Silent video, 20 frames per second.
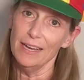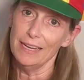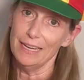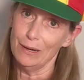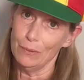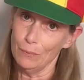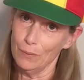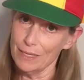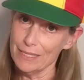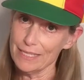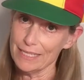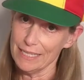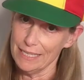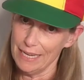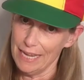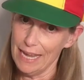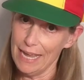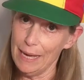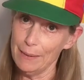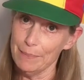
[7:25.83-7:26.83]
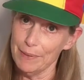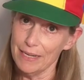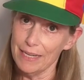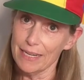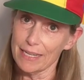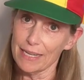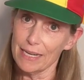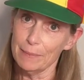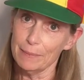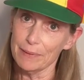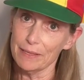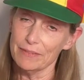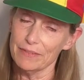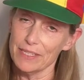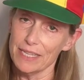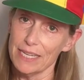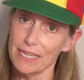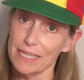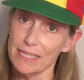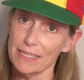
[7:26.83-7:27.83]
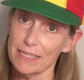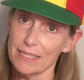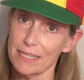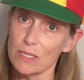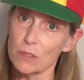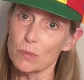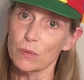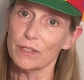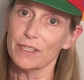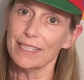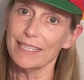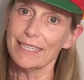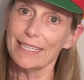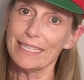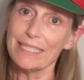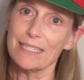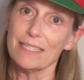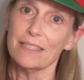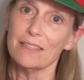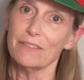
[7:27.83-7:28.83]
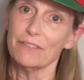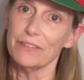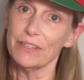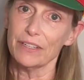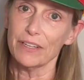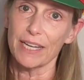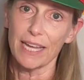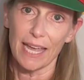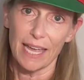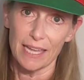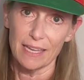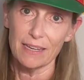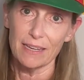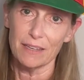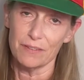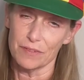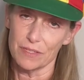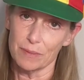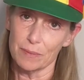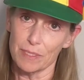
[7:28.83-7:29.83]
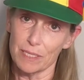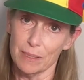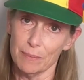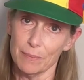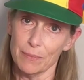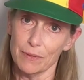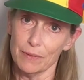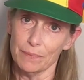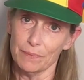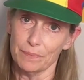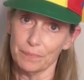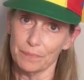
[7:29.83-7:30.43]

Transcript: Now what's going to happen in a couple of days is we're going to get to the very end of September.